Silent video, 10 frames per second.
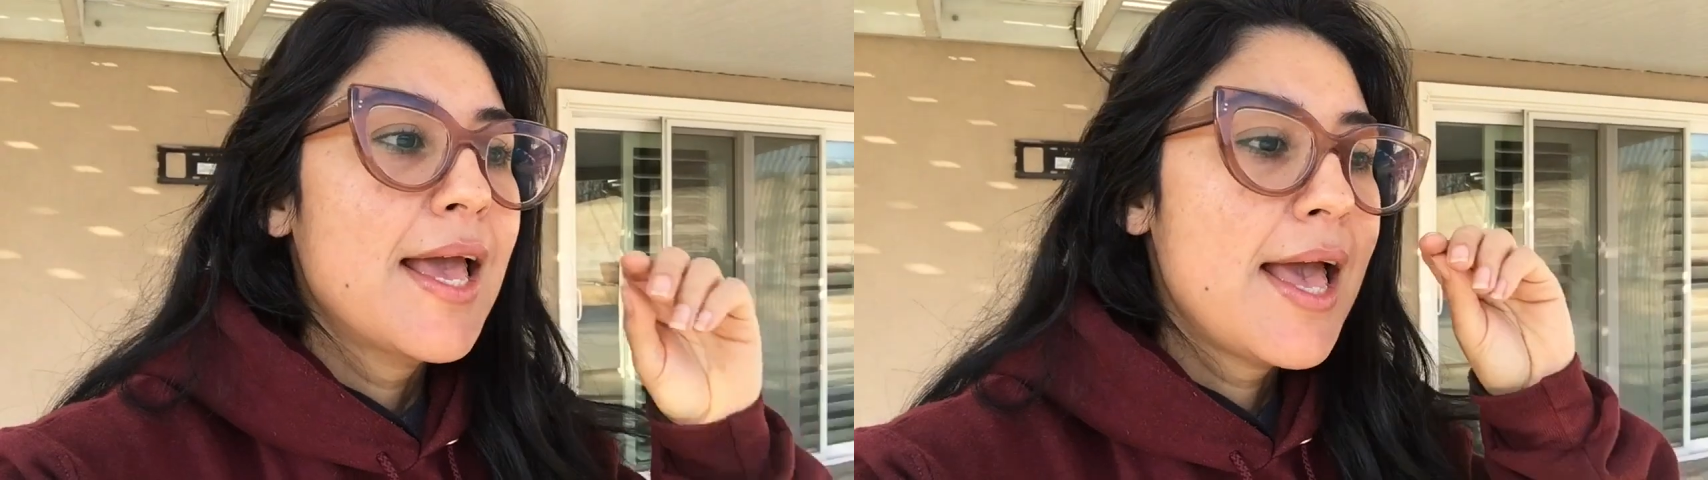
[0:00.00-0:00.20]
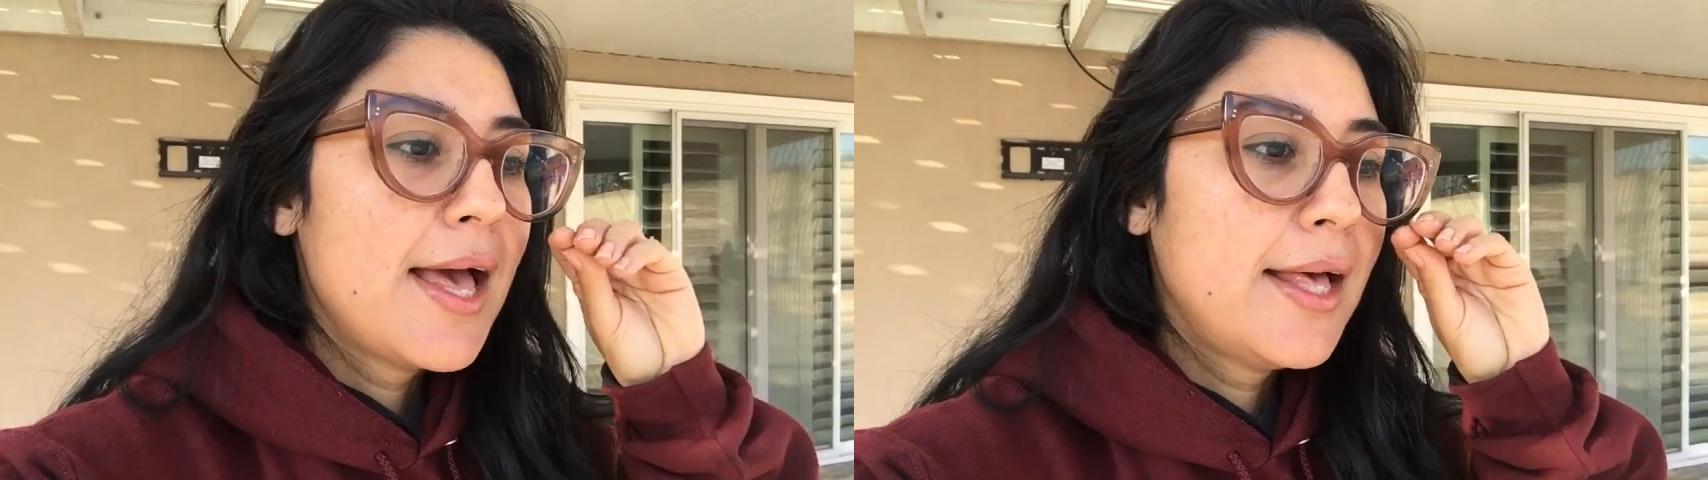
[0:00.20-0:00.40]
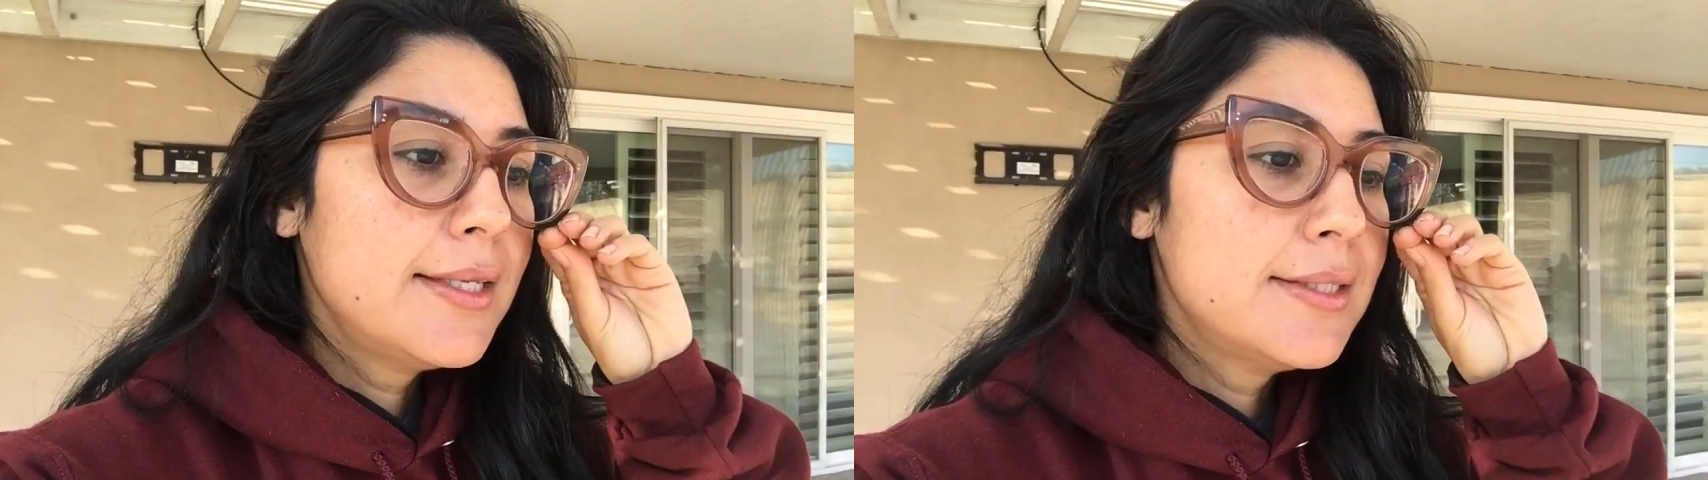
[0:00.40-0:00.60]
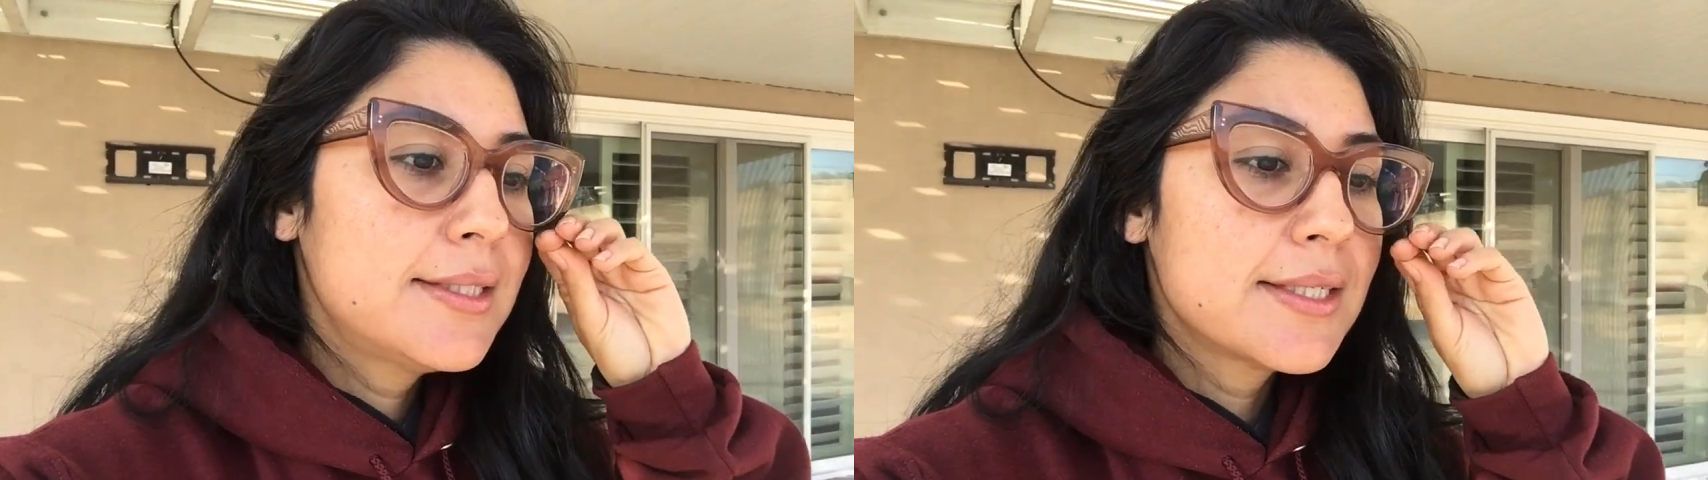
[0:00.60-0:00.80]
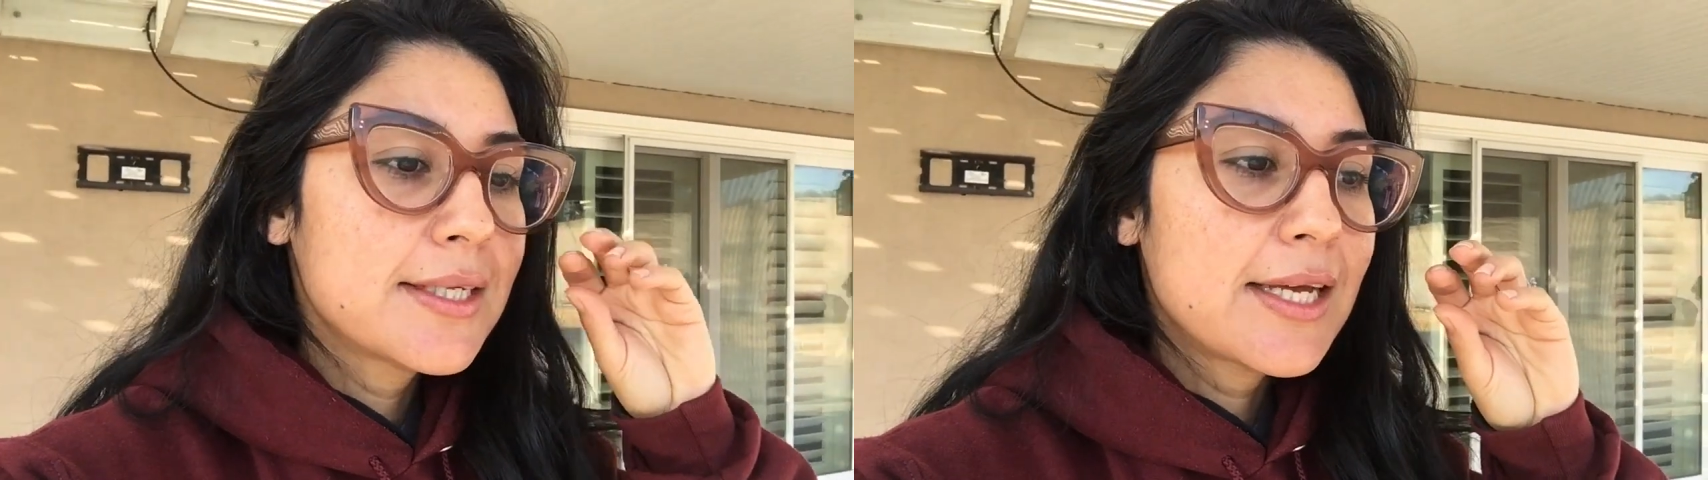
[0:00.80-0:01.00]

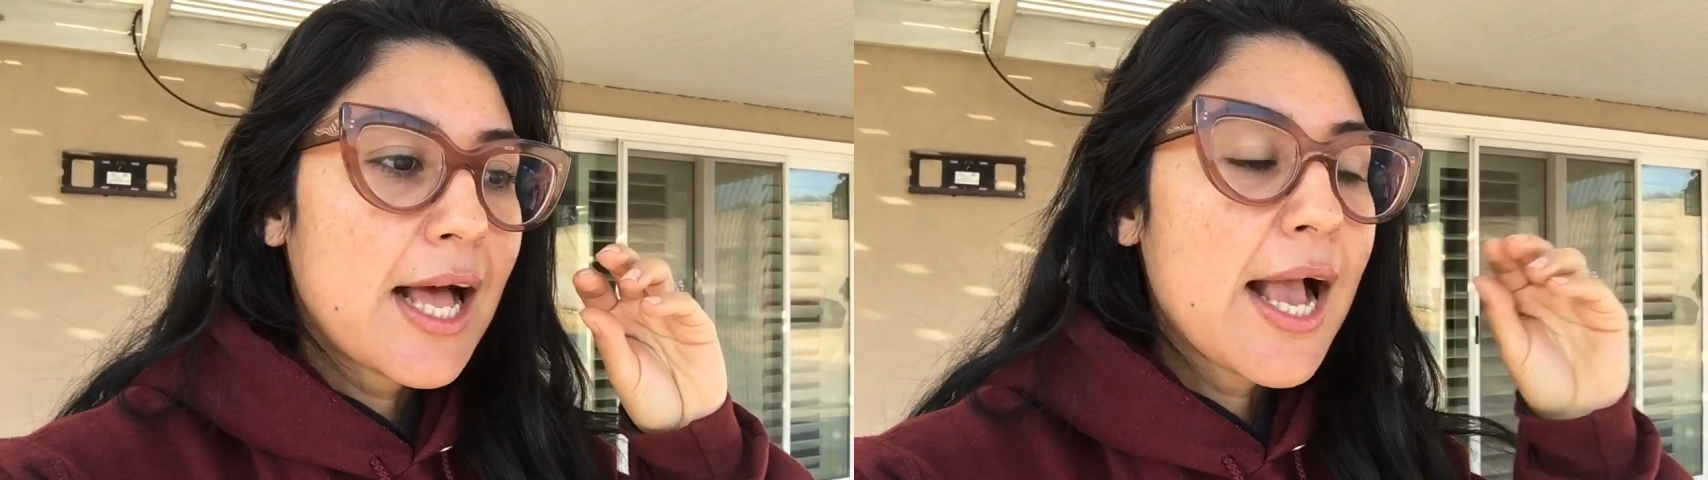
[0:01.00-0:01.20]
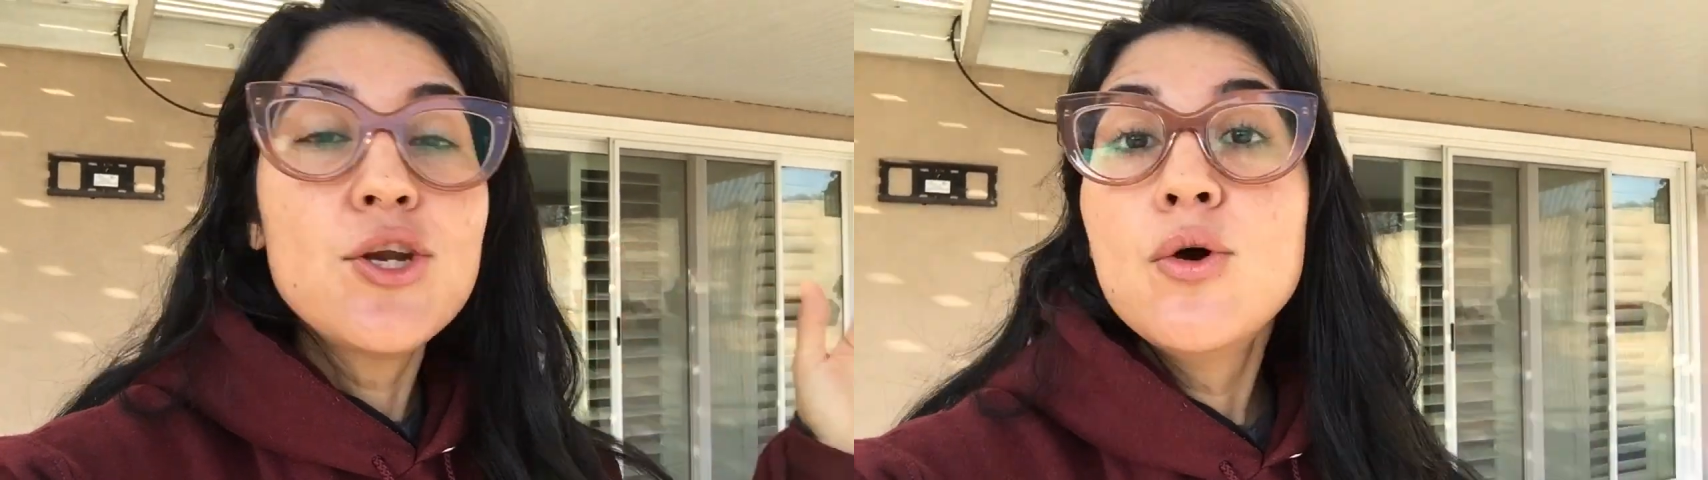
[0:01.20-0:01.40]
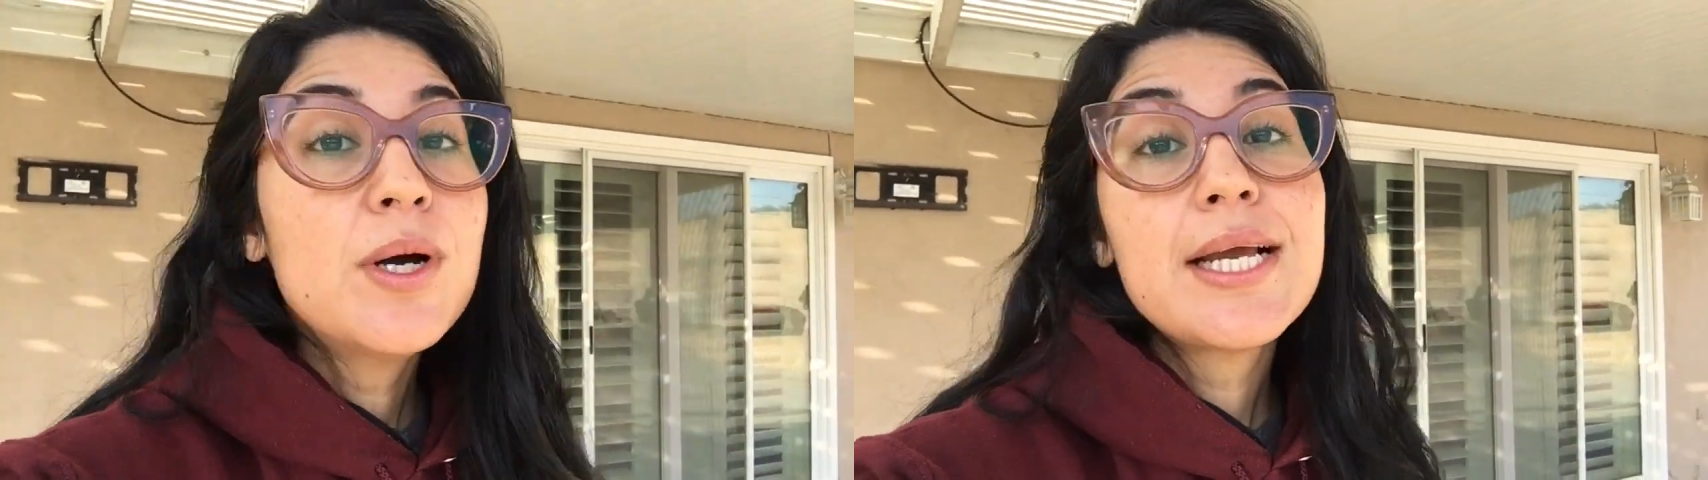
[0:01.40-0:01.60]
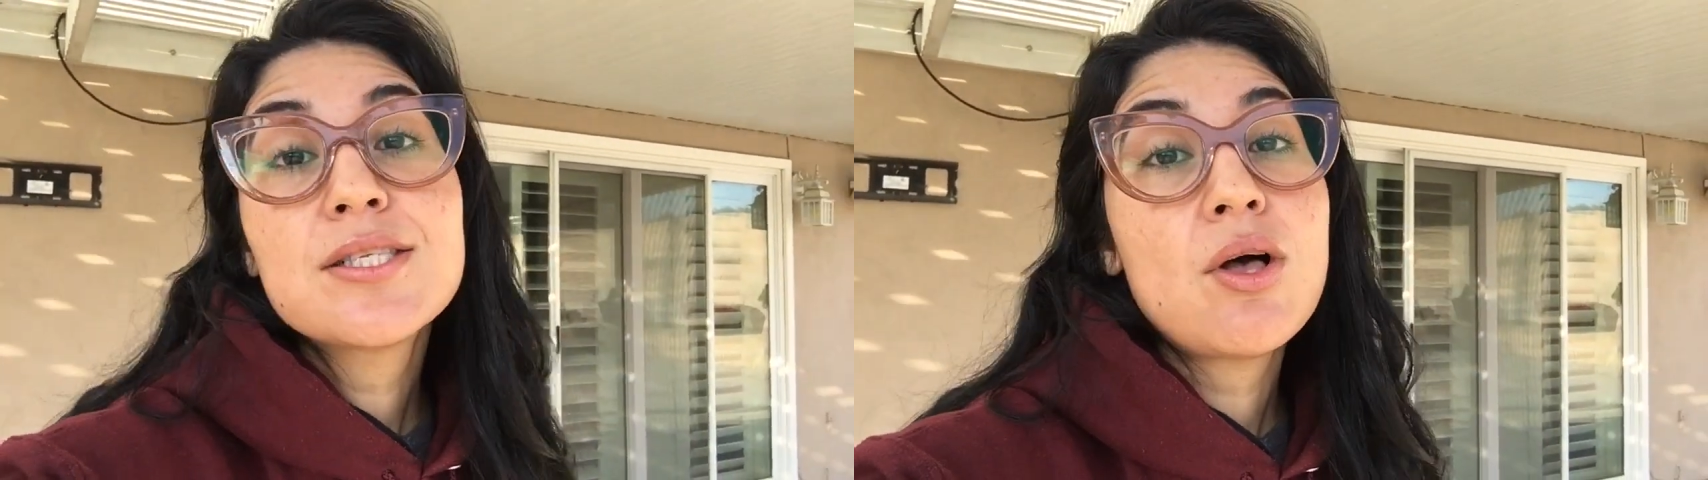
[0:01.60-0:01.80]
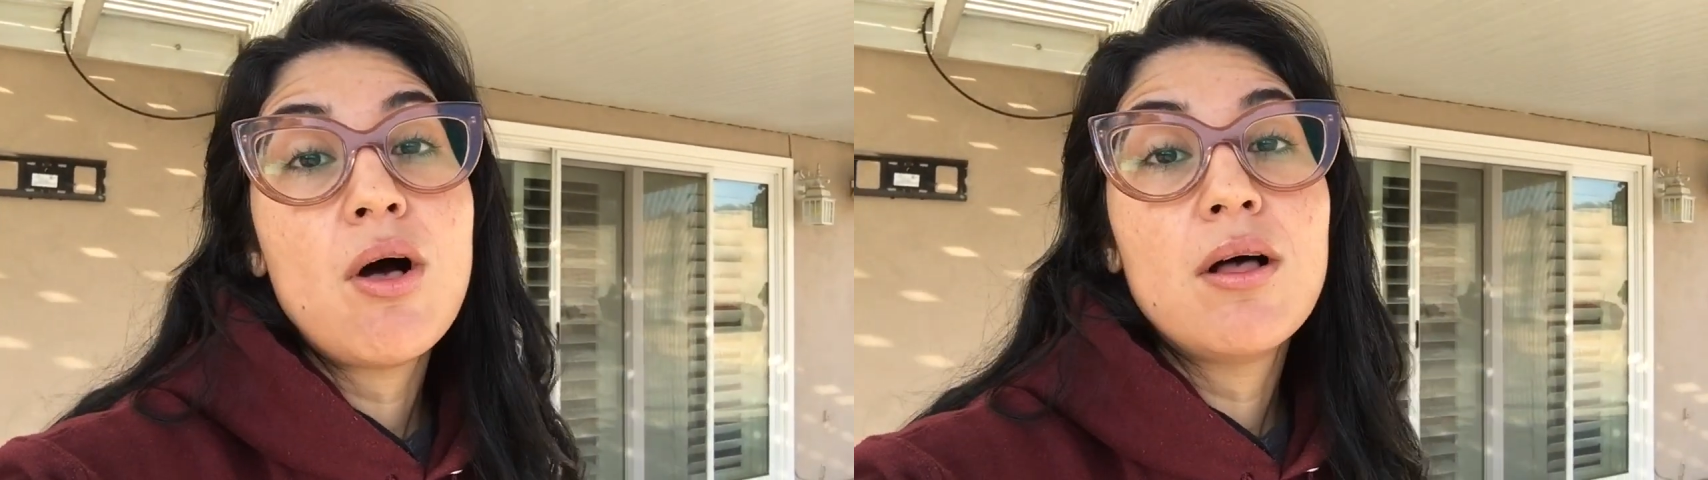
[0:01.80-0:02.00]
And I know what I
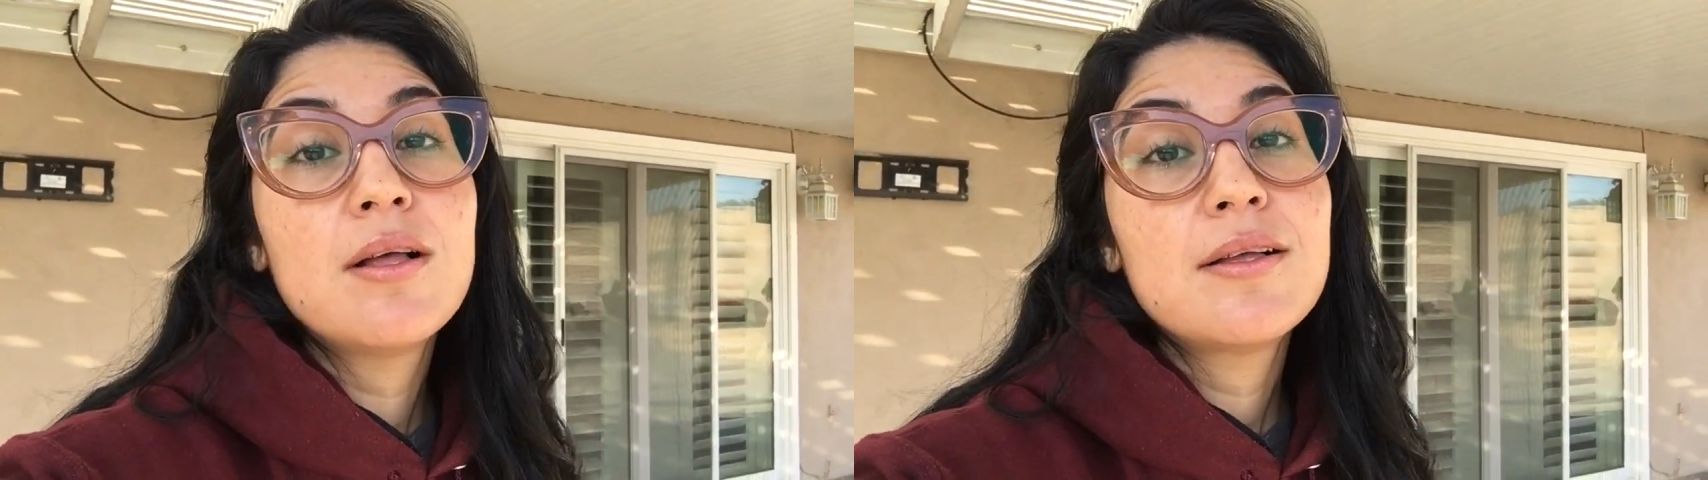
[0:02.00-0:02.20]
saw.